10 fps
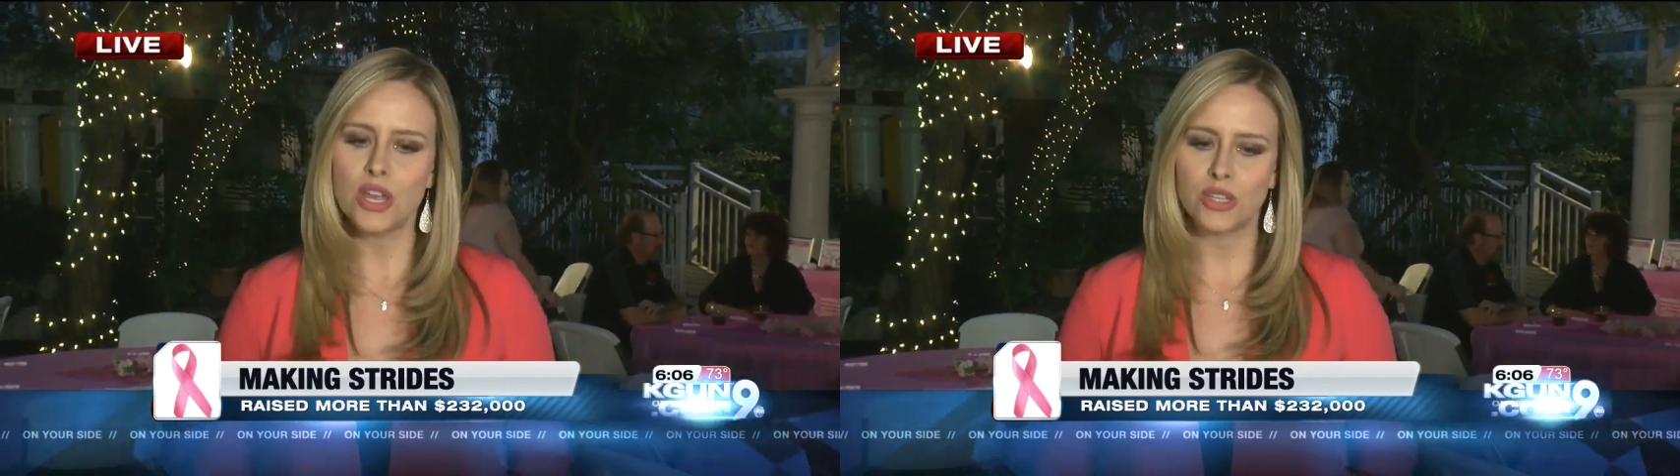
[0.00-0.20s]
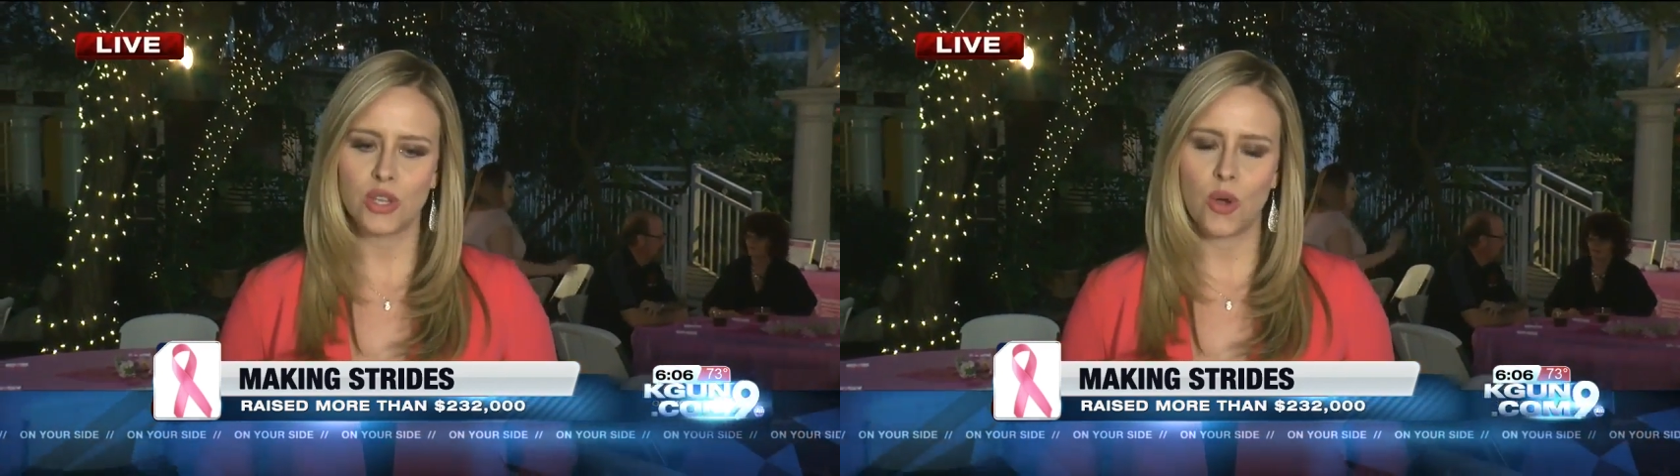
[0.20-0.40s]

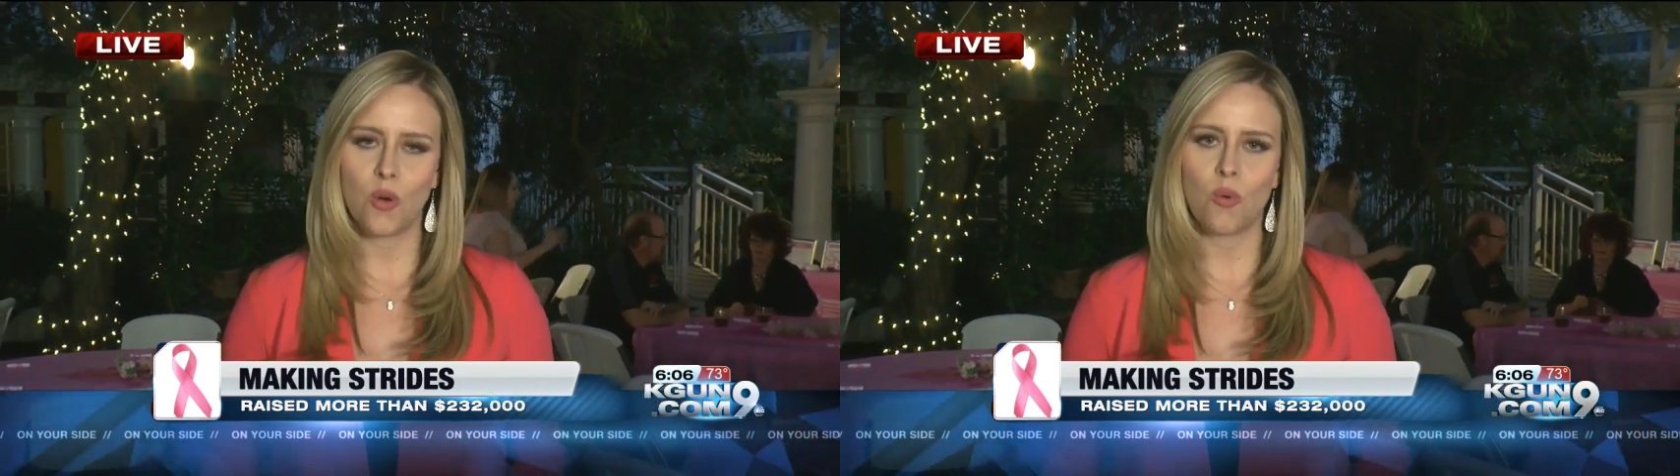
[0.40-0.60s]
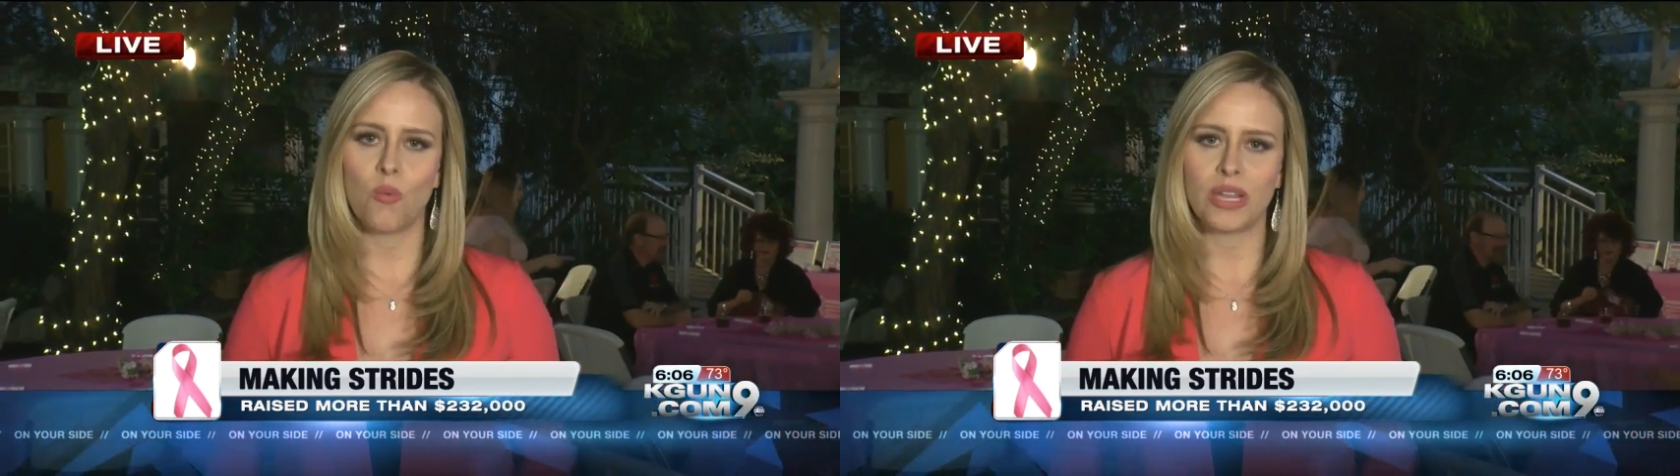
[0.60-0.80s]
so
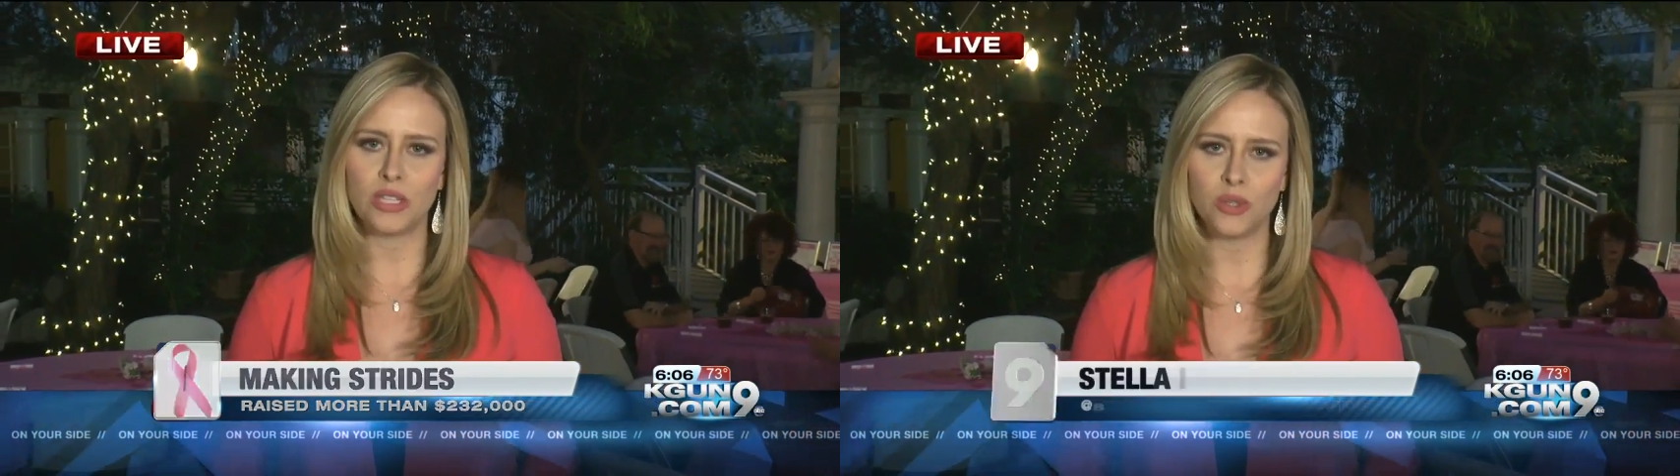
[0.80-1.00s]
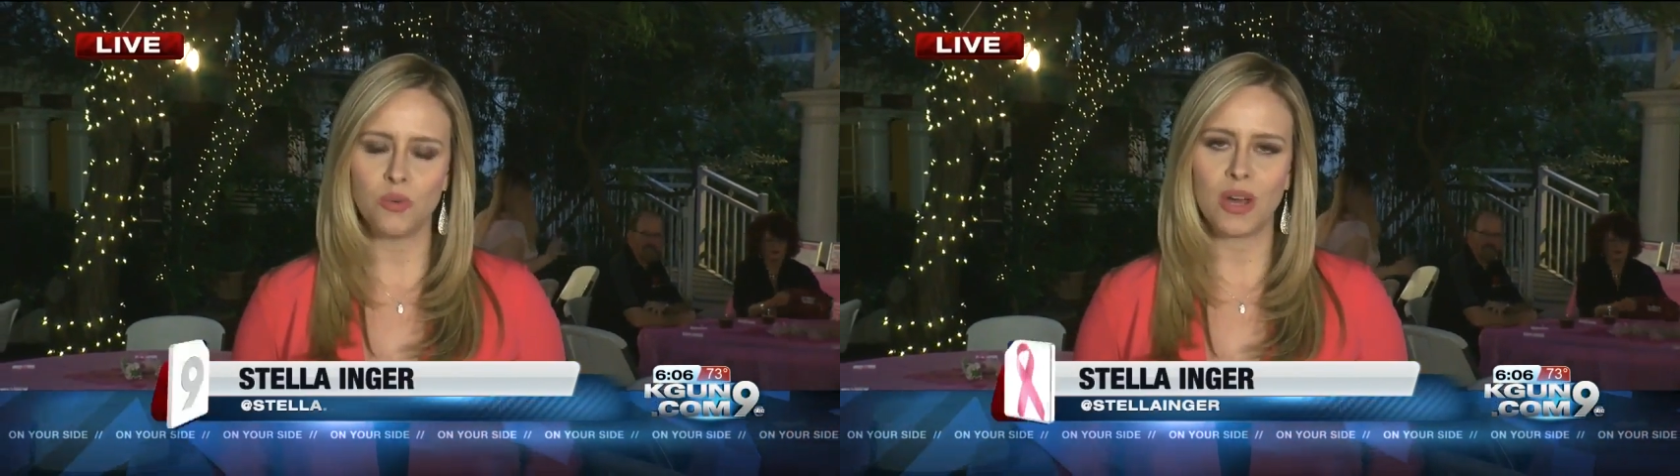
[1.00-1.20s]
we
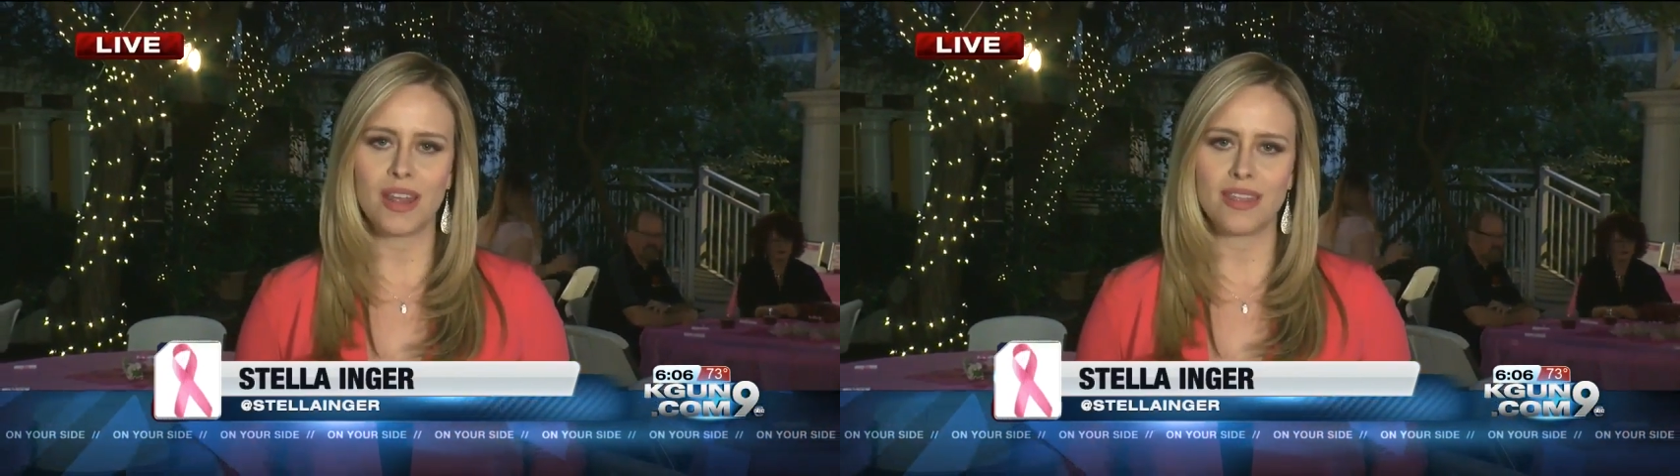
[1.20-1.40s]
do want to